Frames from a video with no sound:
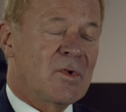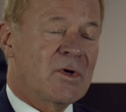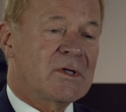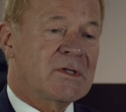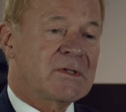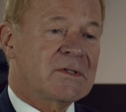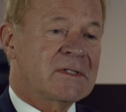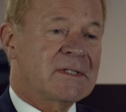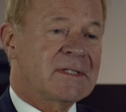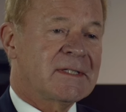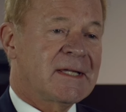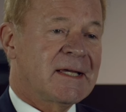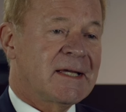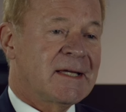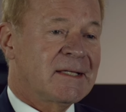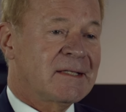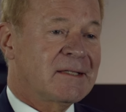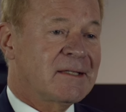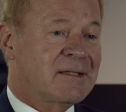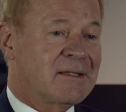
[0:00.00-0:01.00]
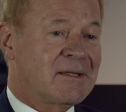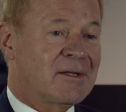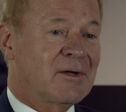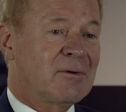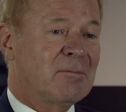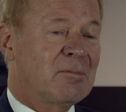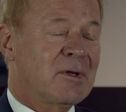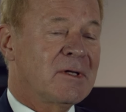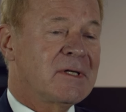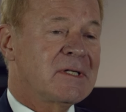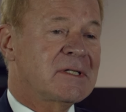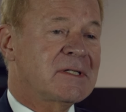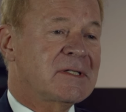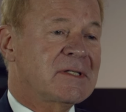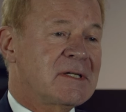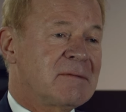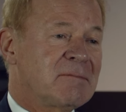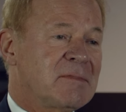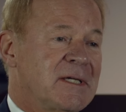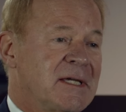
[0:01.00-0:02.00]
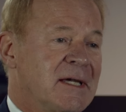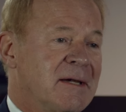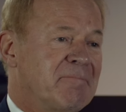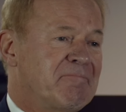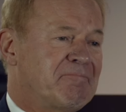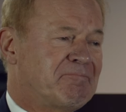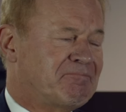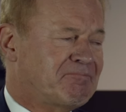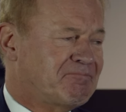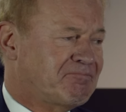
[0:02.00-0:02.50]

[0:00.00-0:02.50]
was that it had the complete C P M